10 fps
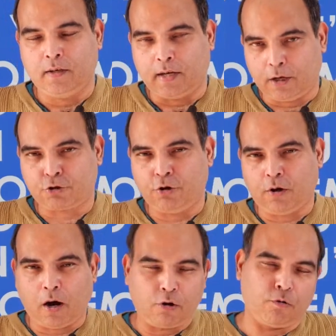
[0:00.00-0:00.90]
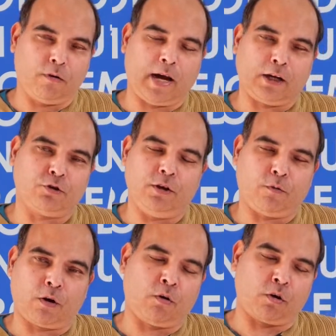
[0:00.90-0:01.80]
and I'll show you how actually
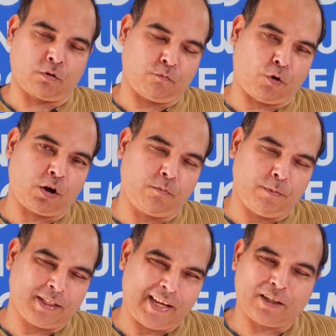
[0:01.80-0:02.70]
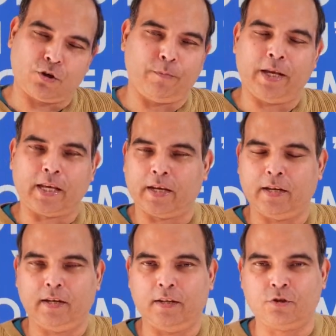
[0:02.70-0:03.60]
what mistakes you're making
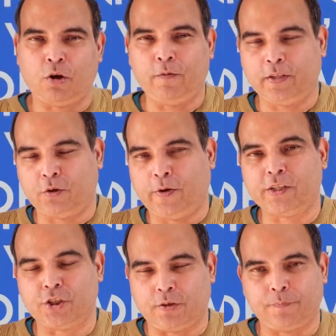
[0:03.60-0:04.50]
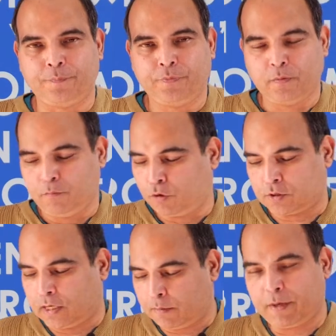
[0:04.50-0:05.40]
in solving the question.
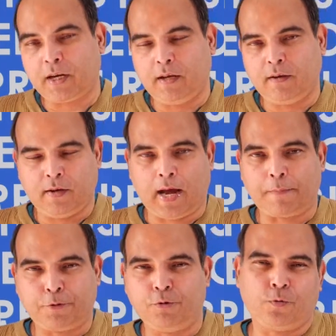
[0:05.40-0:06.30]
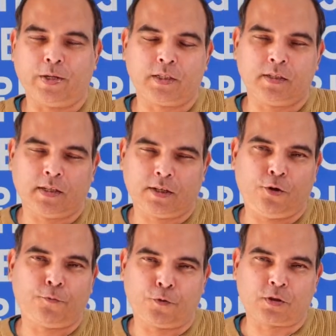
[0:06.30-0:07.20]
Because ultimately, aptitude questions are
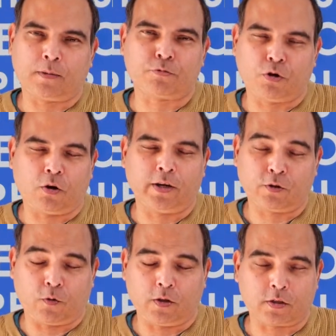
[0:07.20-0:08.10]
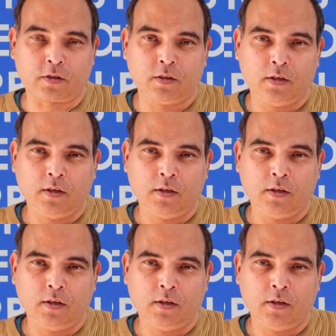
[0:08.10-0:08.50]
3 or 4 steps long in quants.